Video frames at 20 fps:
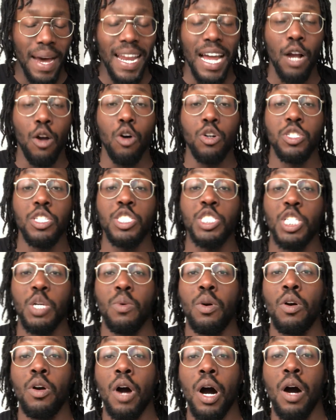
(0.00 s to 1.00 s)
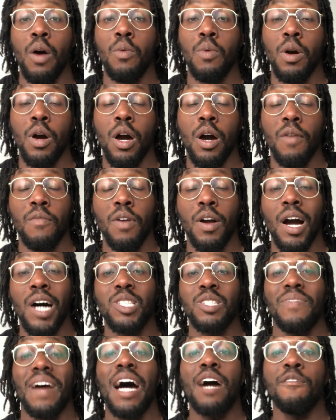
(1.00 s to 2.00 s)
that goes to the gym
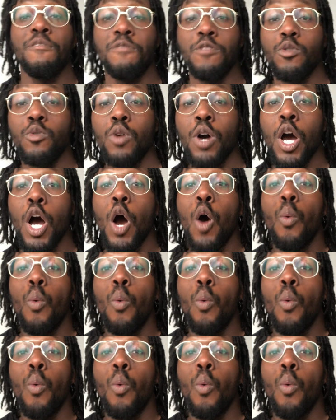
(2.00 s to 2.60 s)
regardless of how he feel